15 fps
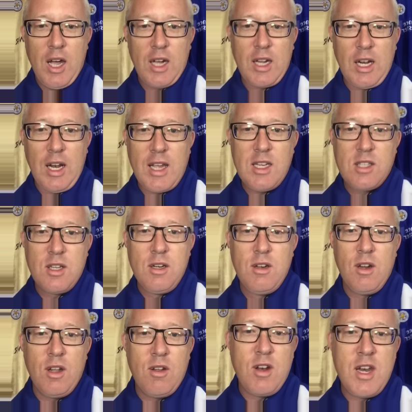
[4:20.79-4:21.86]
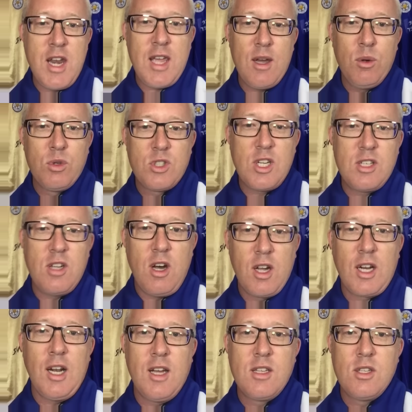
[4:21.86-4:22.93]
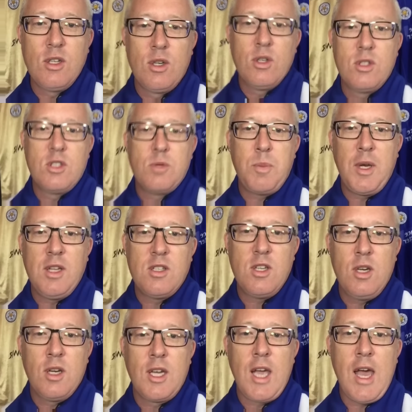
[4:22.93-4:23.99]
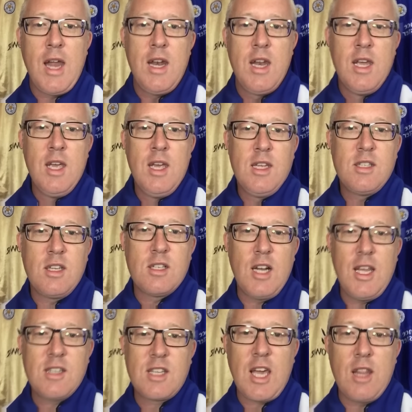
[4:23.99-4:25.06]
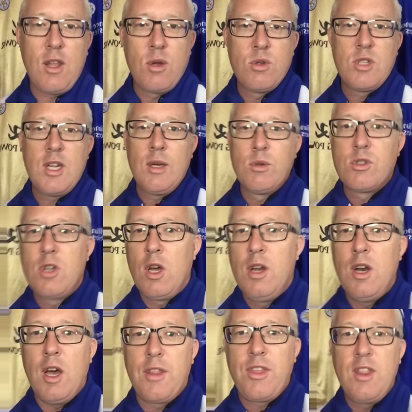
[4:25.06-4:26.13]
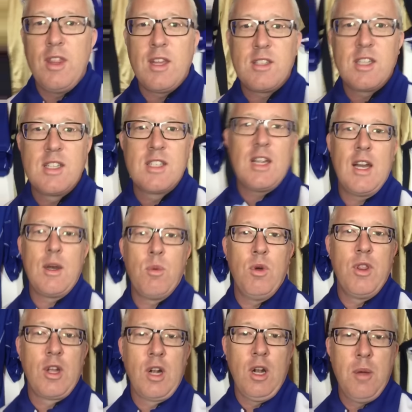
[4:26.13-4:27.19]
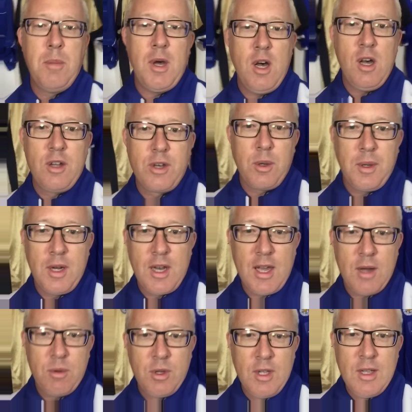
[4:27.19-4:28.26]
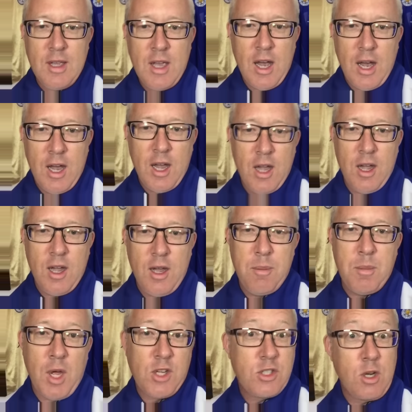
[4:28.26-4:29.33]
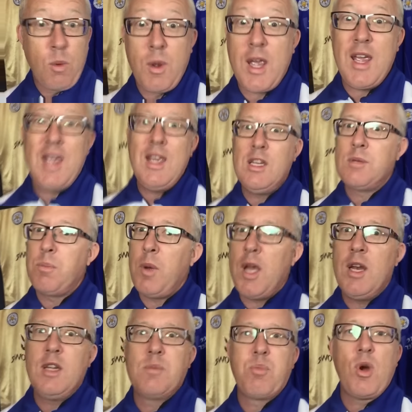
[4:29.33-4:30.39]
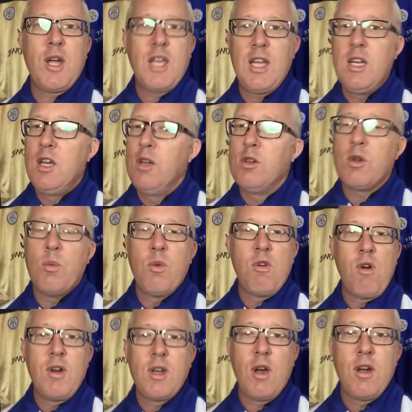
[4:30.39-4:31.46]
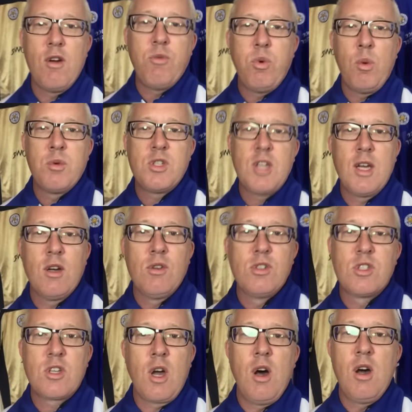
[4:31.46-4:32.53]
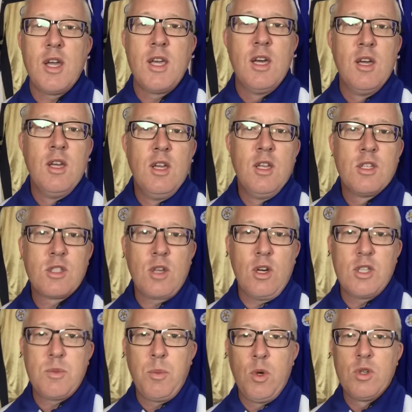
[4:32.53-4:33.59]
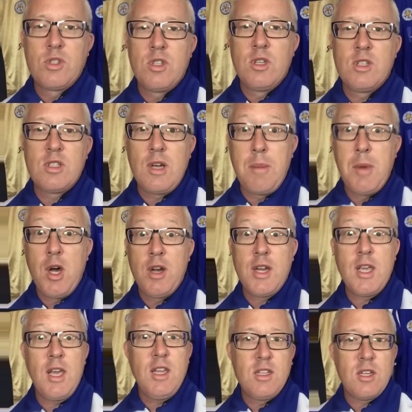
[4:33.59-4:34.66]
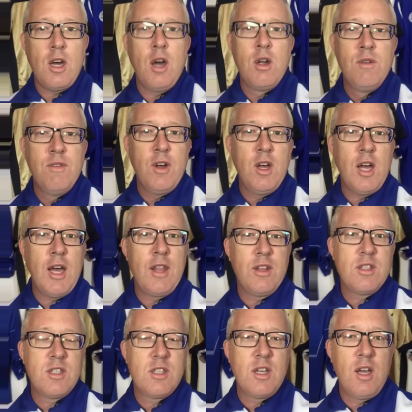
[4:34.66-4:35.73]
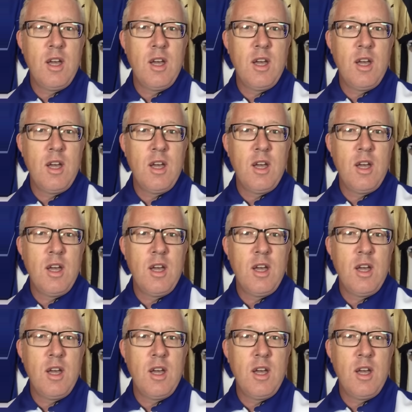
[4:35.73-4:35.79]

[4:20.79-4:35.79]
Clayton Neal says, hi Clayton, good to speak to you again. He says, let's get those deals done. I think that's exactly what the club are doing now. So it is breaking news, and we're only going off what we're seeing on Sky Sports, that Slimani is over at